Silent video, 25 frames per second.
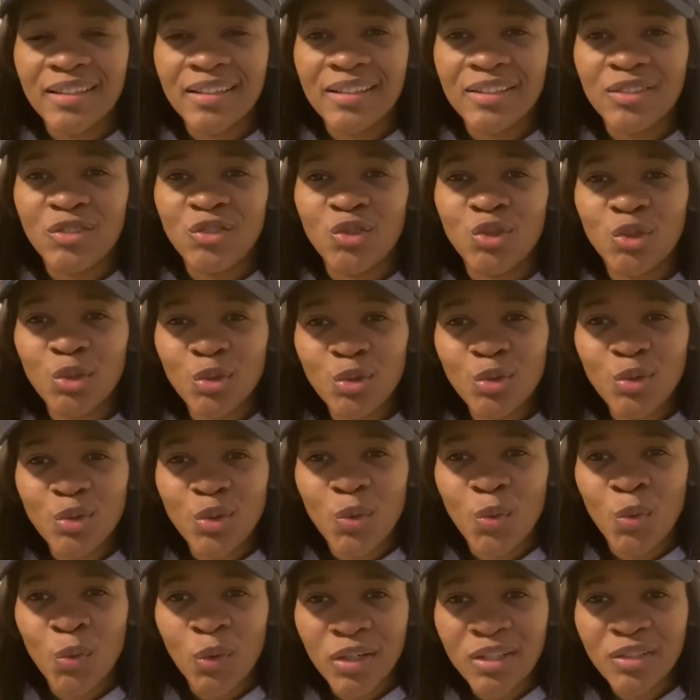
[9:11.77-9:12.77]
Jude
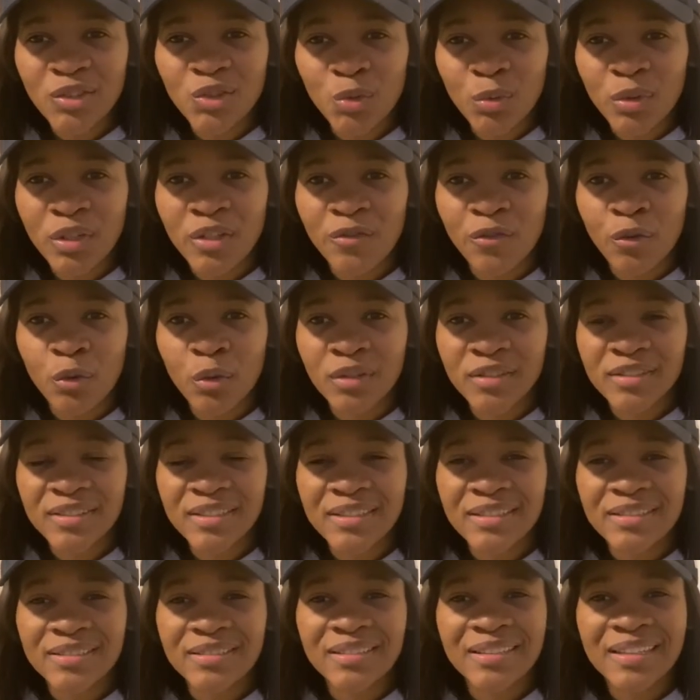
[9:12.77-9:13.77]
124
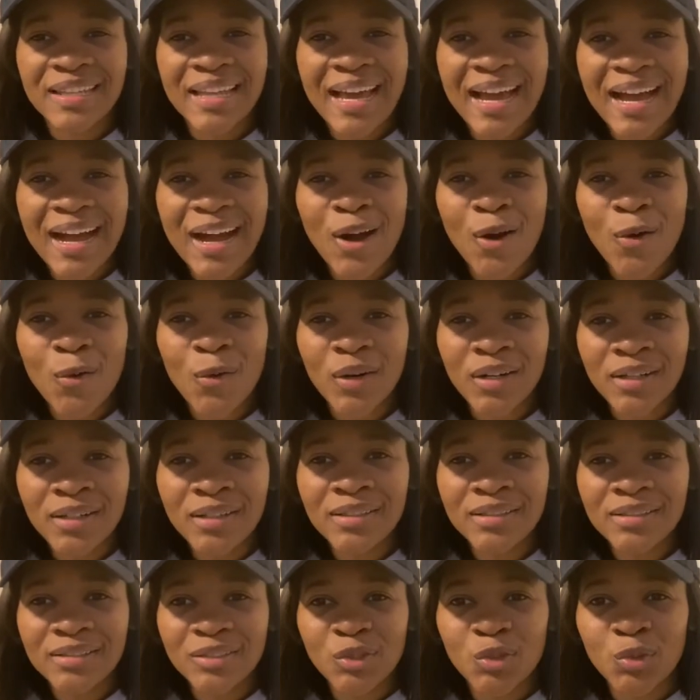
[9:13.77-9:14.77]
says, Now
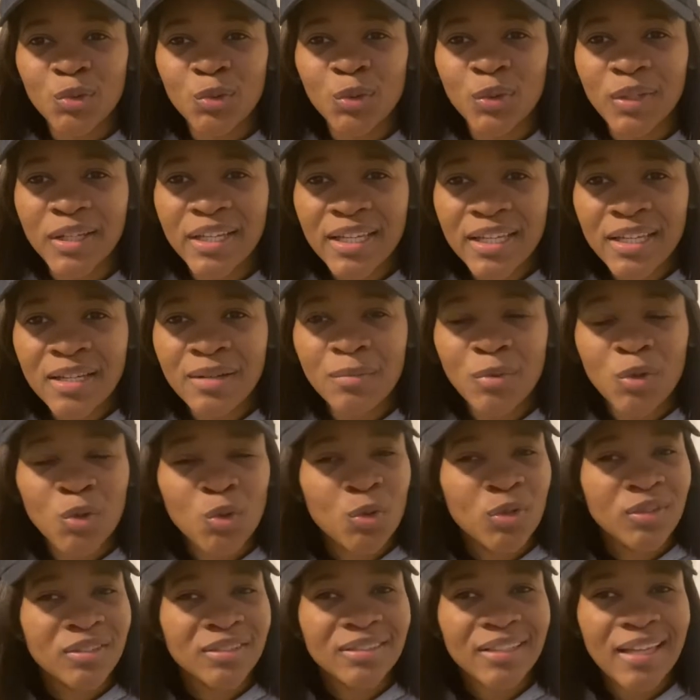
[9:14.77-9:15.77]
unto him
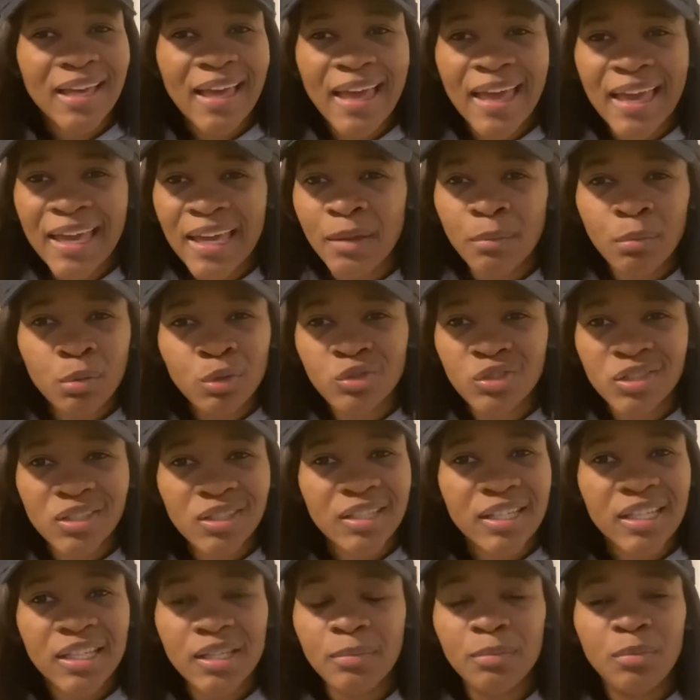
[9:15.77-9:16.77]
who is able to
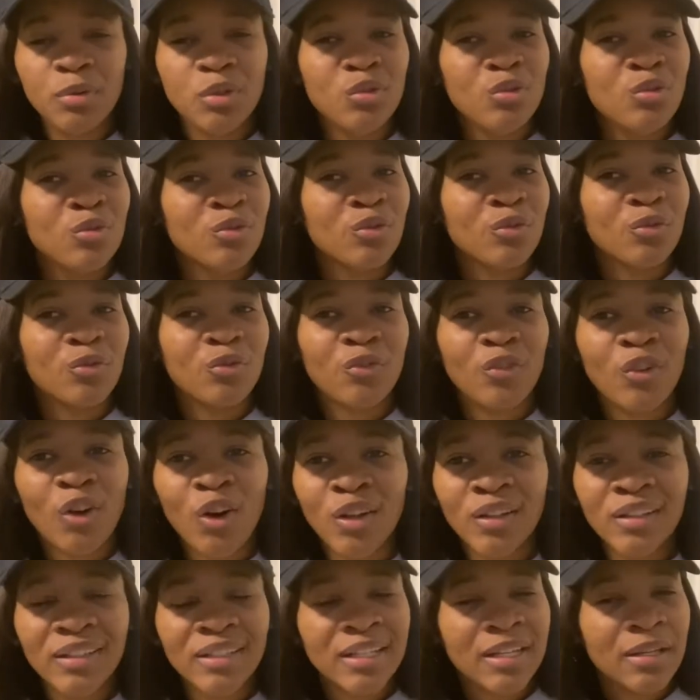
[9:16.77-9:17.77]
keep you from
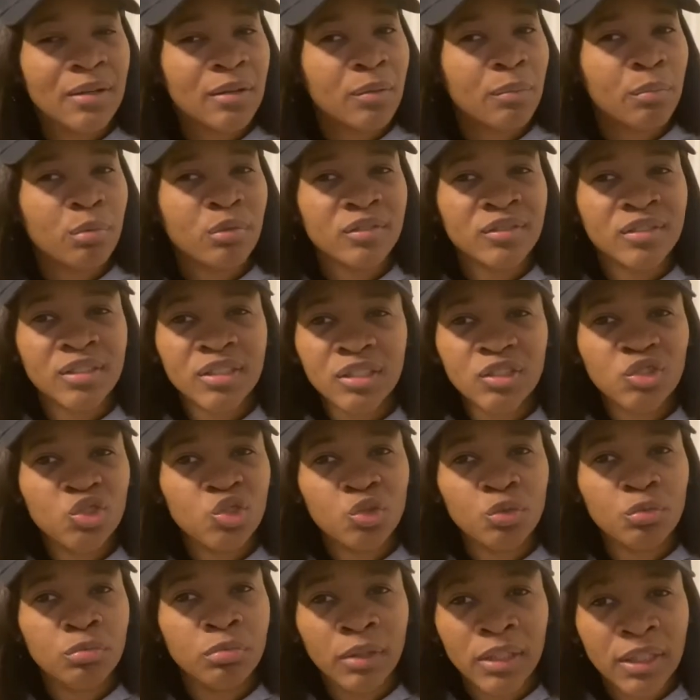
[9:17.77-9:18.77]
falling and to present
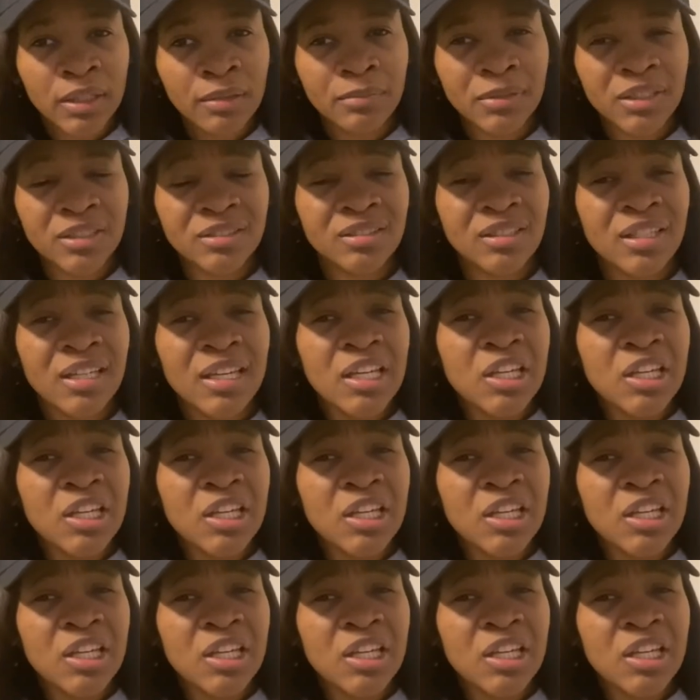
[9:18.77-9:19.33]
you blameless.